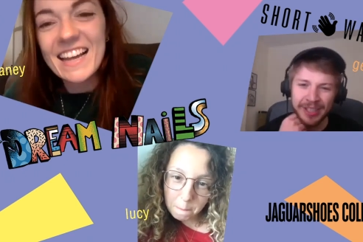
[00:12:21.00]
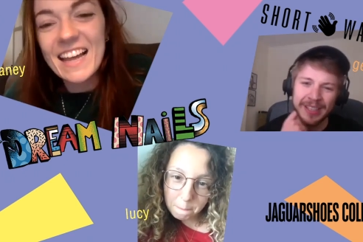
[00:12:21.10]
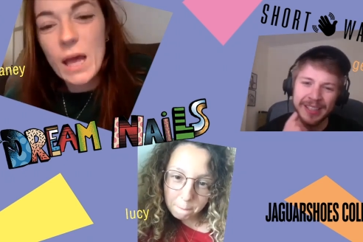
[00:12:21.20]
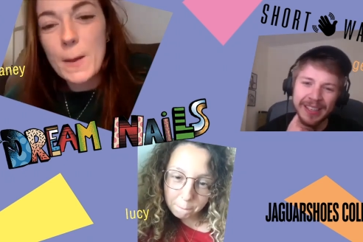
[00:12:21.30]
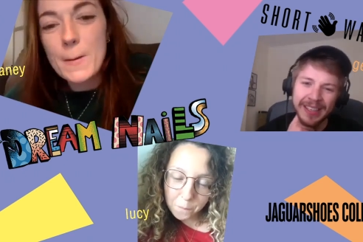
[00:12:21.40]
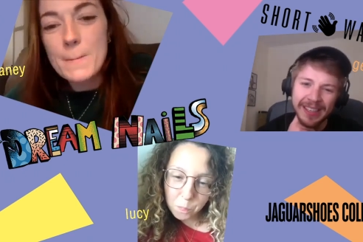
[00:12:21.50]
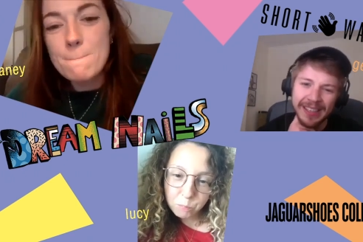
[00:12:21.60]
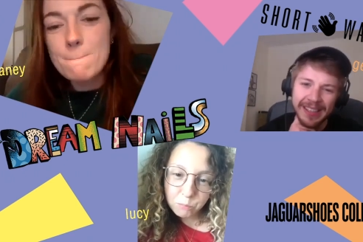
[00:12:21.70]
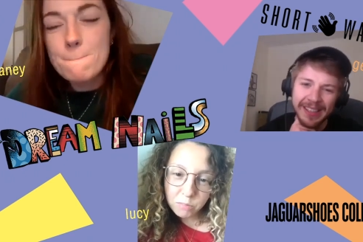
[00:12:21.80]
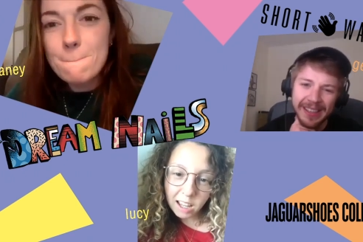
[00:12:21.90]
Speaker 1: Russian?
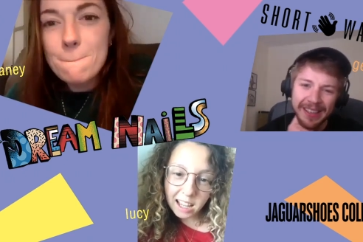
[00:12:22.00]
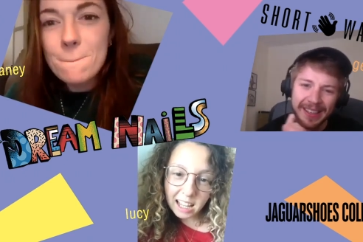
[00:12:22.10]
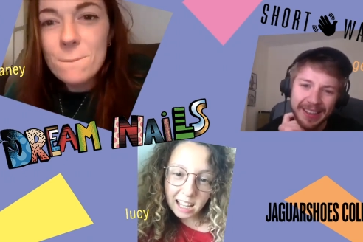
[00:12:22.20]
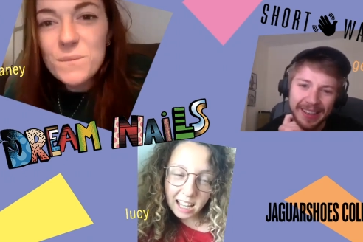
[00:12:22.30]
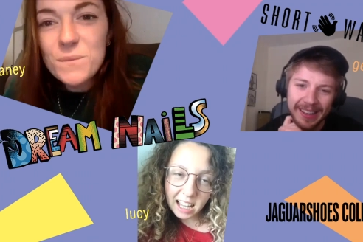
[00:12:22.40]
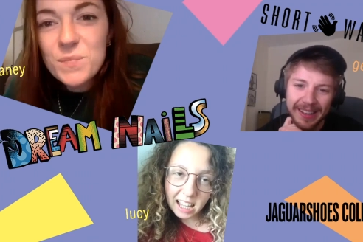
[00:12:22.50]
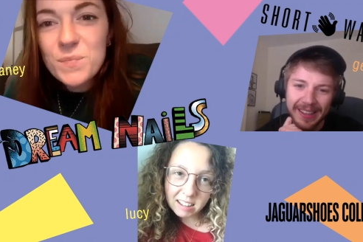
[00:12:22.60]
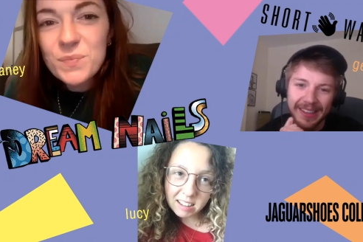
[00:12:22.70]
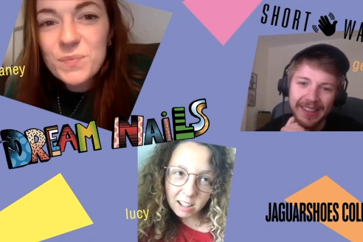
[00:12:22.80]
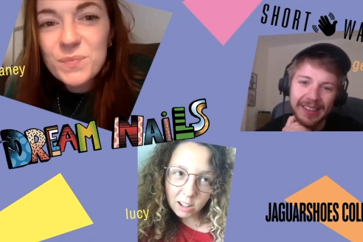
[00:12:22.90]
Speaker 2: It
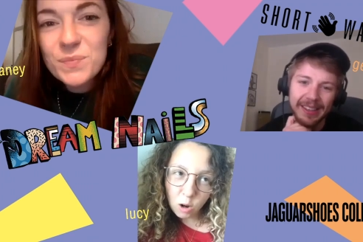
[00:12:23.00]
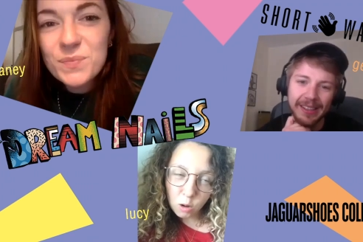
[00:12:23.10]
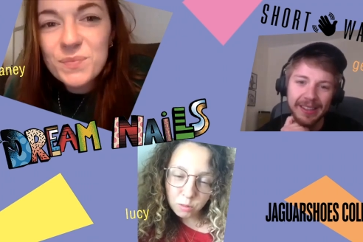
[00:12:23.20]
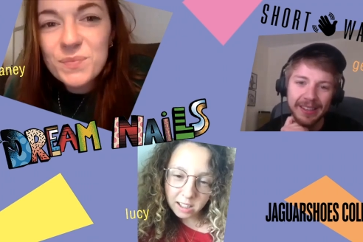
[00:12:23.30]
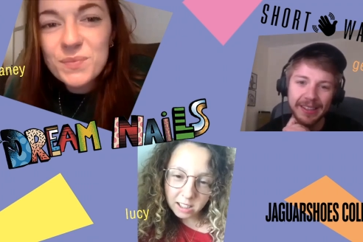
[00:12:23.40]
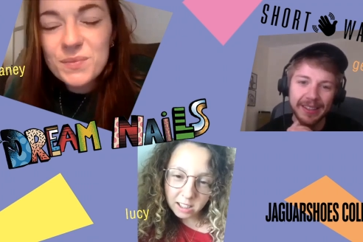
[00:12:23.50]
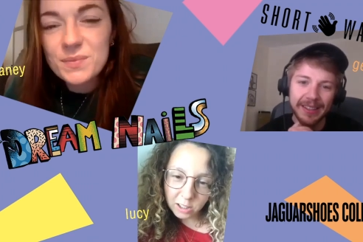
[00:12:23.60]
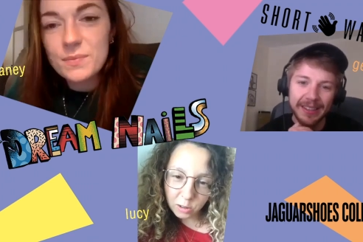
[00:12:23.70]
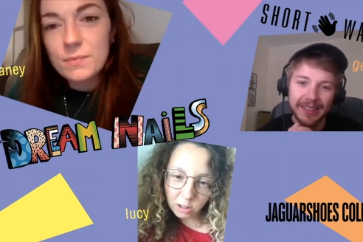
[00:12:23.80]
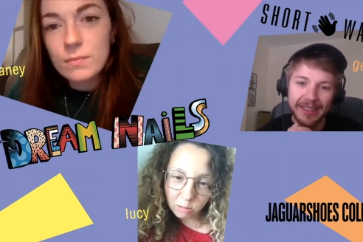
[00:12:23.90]
is coffee
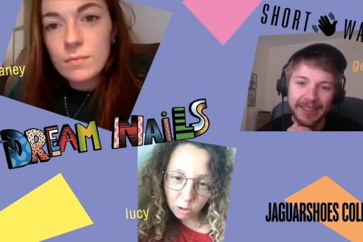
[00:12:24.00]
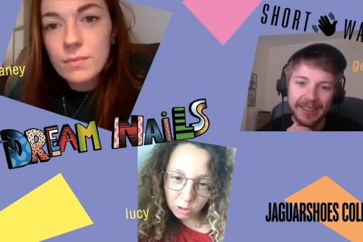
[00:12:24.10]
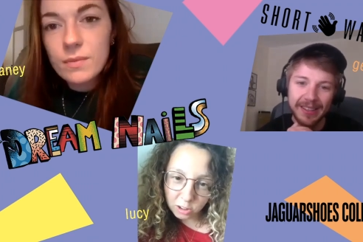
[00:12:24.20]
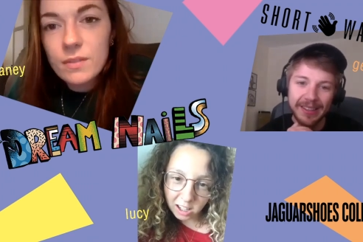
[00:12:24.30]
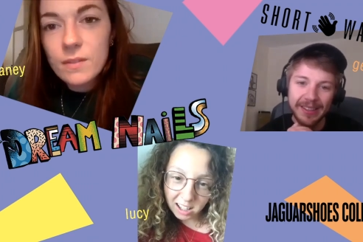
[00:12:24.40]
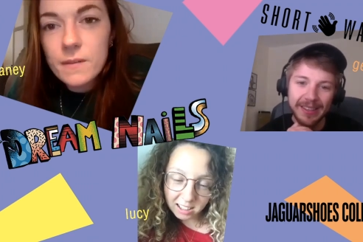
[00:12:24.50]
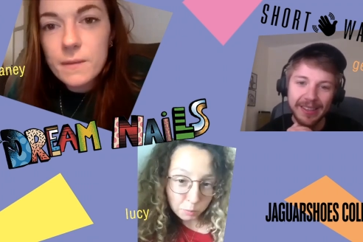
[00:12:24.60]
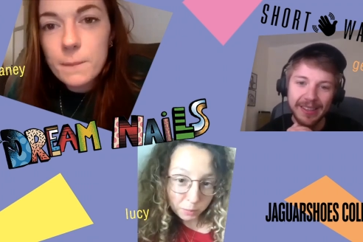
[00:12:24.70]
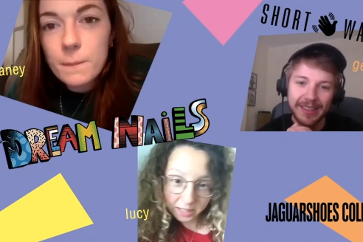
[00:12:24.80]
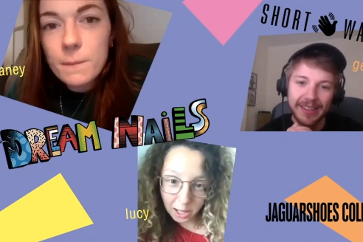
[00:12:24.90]
liqueur and vodka.
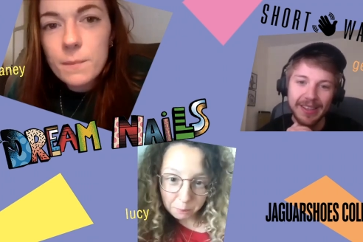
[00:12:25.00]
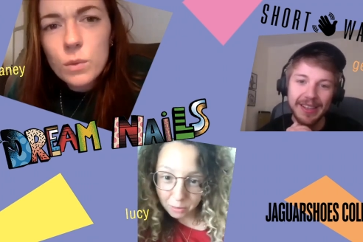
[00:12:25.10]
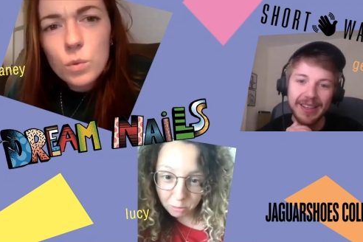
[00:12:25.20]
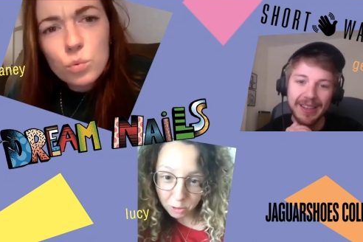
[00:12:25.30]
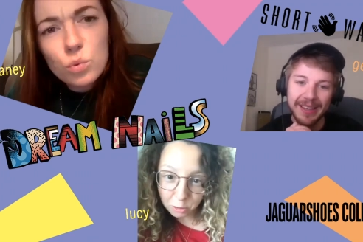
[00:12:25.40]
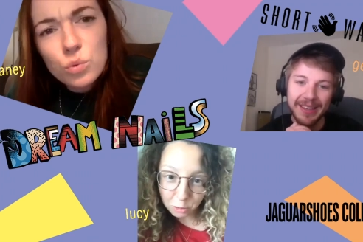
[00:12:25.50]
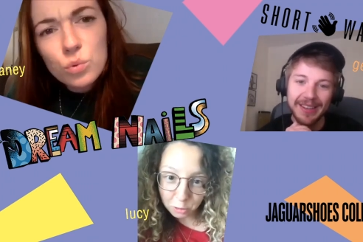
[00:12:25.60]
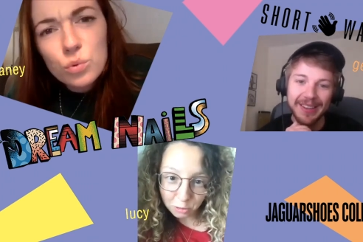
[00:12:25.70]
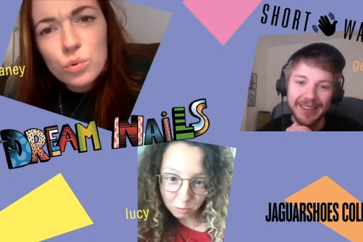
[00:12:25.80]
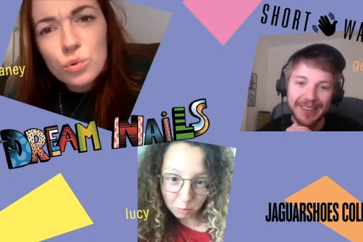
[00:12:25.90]
It's been getting me through,
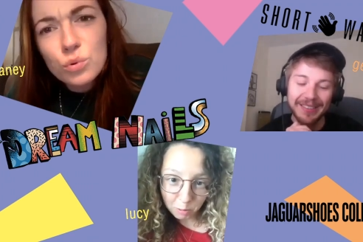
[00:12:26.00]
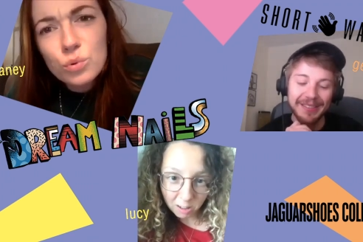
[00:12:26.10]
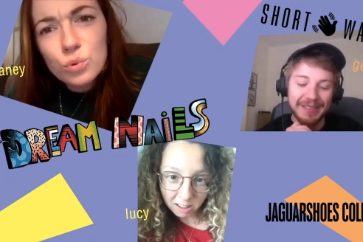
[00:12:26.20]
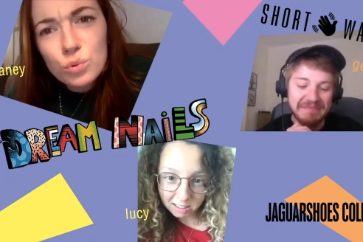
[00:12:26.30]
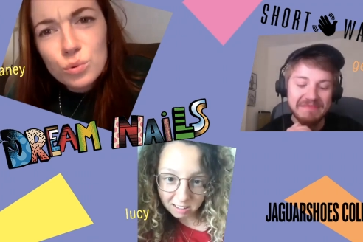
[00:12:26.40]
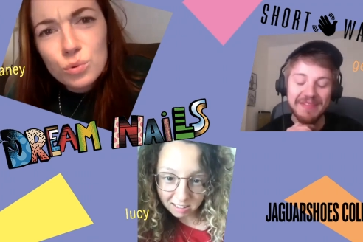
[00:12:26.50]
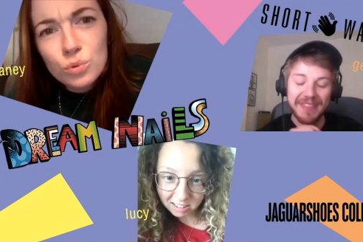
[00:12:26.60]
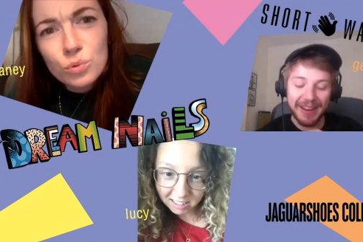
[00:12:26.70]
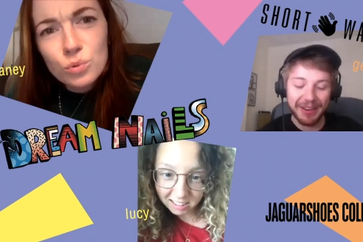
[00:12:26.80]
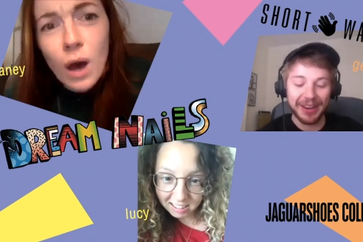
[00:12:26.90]
George, if I'm honest.
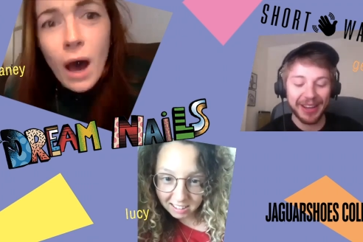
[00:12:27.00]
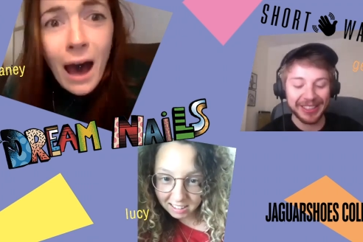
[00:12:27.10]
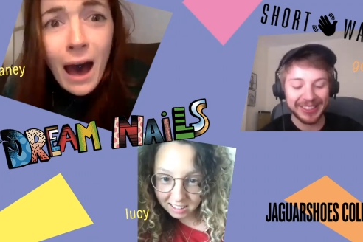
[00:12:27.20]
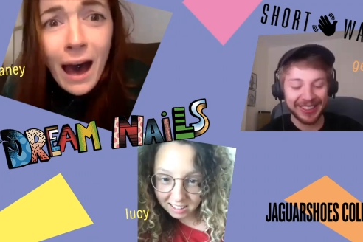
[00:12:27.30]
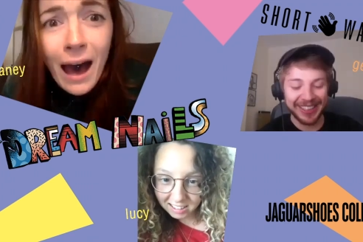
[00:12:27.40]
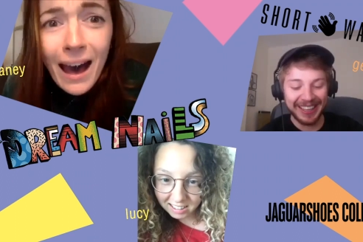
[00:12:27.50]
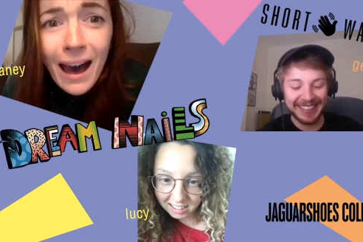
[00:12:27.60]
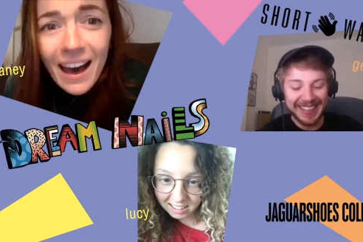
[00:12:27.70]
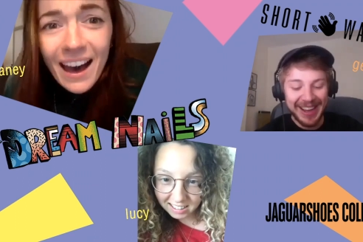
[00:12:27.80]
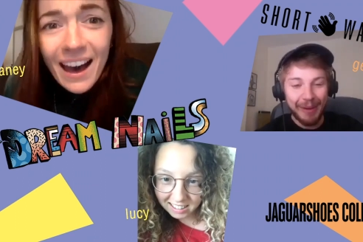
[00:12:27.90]
Speaker 1: Very nice.
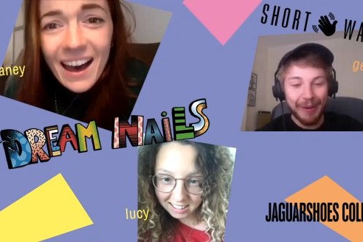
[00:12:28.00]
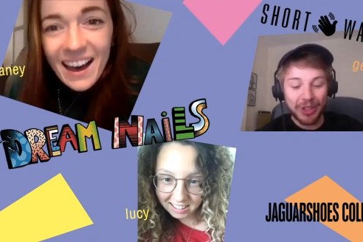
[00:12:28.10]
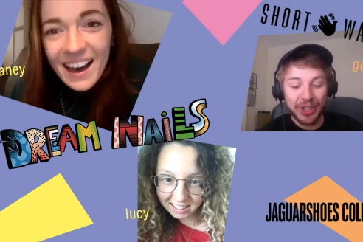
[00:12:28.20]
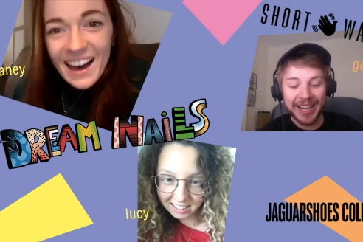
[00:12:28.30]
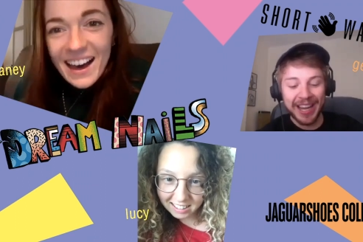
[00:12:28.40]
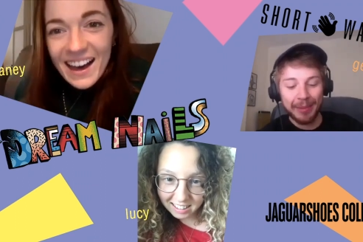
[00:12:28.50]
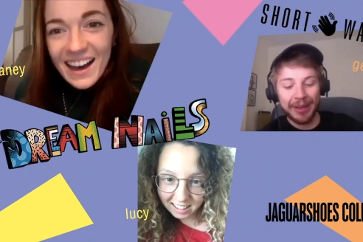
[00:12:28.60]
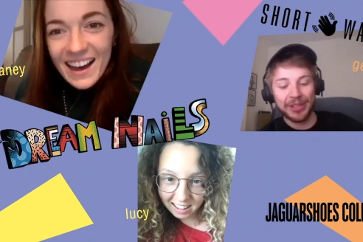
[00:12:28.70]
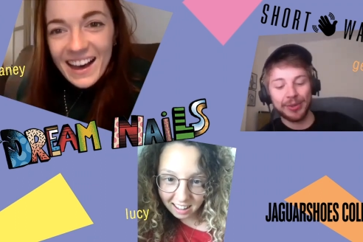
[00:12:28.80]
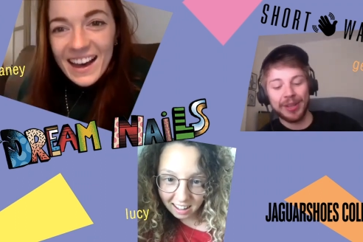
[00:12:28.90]
Okay. Well, Janie, how
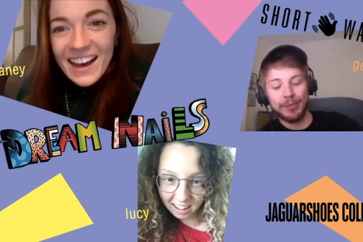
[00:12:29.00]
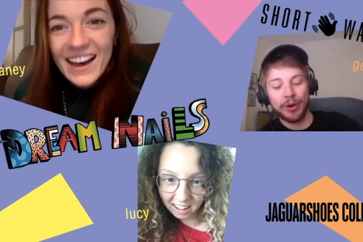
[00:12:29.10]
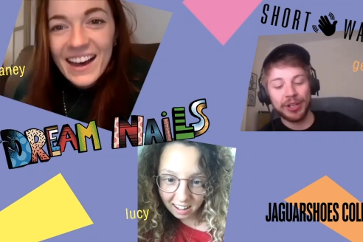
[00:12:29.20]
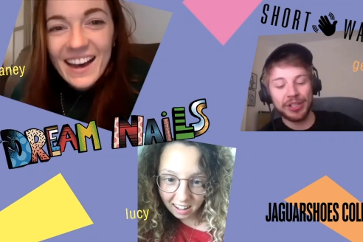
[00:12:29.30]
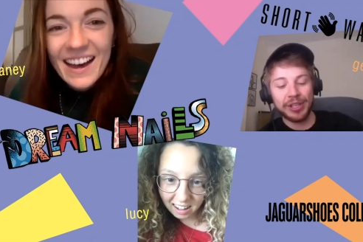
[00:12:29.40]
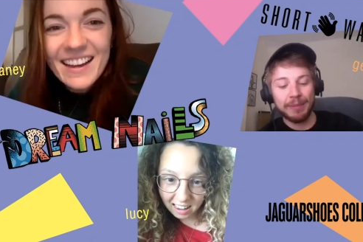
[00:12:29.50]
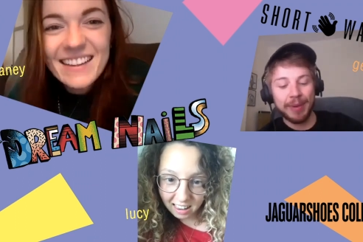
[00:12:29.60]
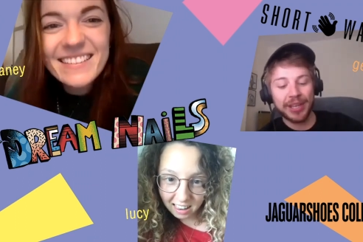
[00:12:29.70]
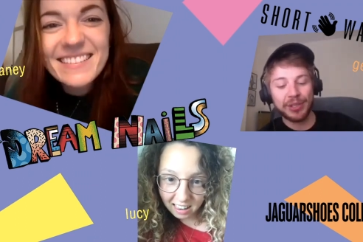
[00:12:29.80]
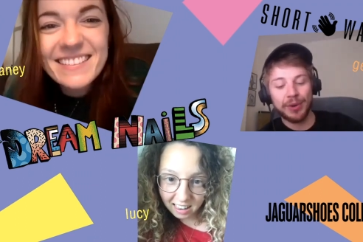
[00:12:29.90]
about this one then? What is
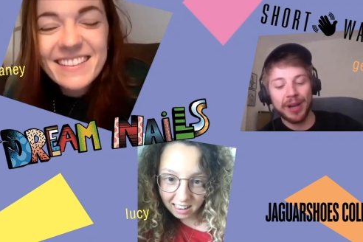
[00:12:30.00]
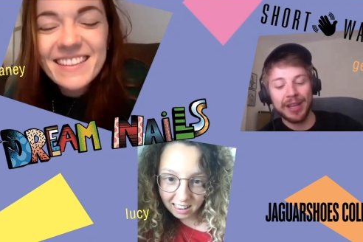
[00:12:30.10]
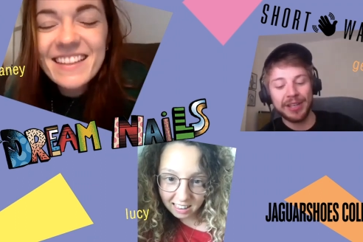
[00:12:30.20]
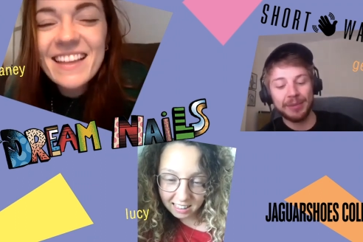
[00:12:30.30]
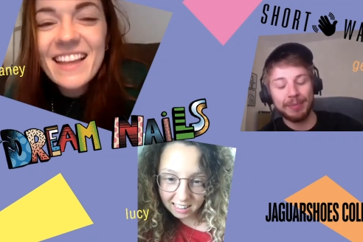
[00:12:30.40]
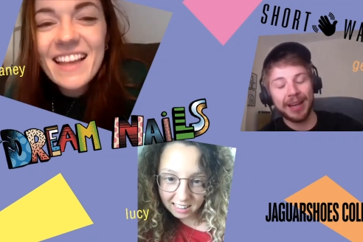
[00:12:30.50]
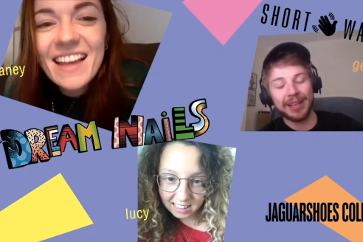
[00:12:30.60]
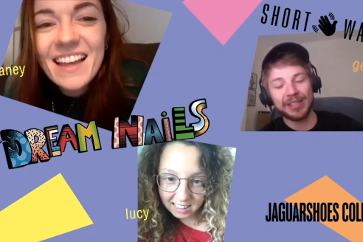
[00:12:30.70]
the best way to